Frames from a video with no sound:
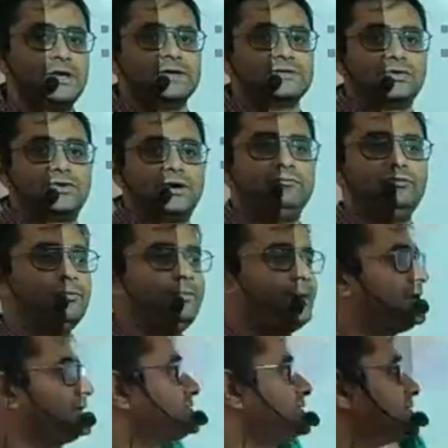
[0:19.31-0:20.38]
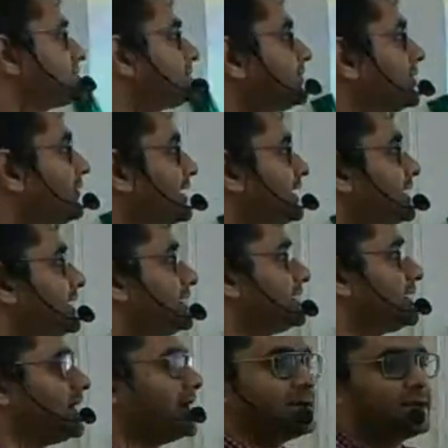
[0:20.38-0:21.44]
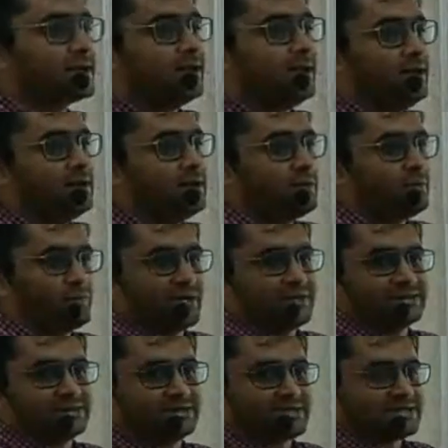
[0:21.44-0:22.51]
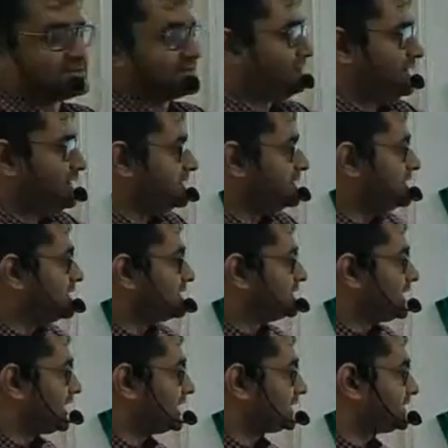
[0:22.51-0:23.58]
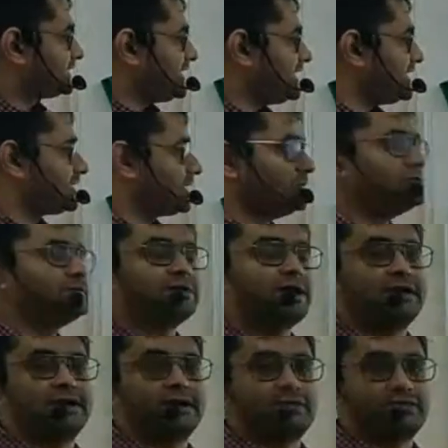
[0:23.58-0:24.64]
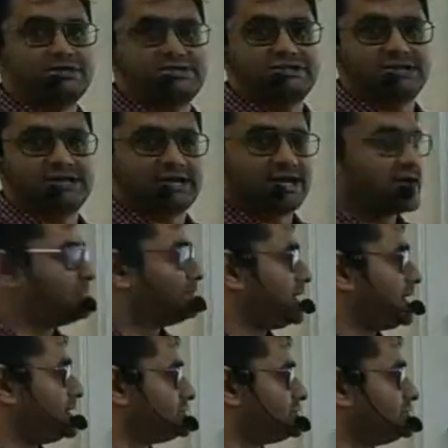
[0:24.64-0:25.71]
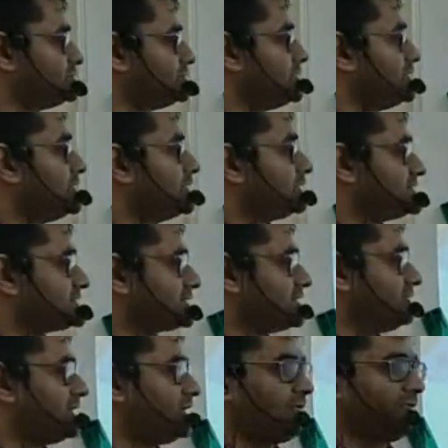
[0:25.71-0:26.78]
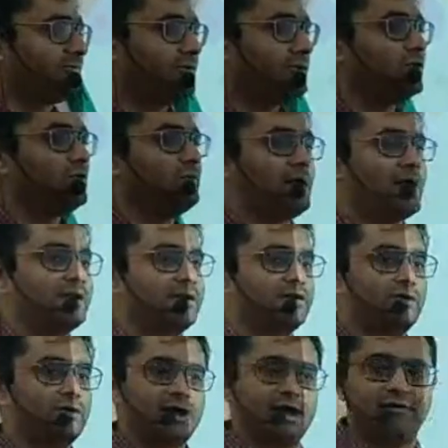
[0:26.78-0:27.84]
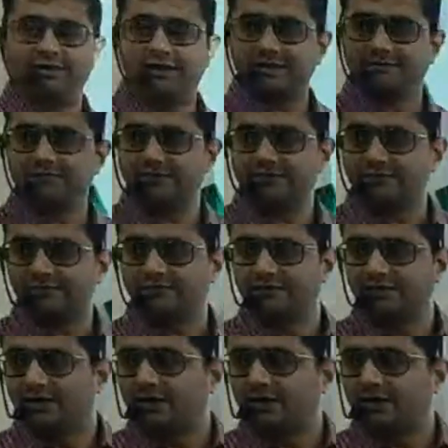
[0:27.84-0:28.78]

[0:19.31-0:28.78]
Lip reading: So review petition is provided under Article 137. There are three grounds under which it can be issued: discovery of new matter or evidences,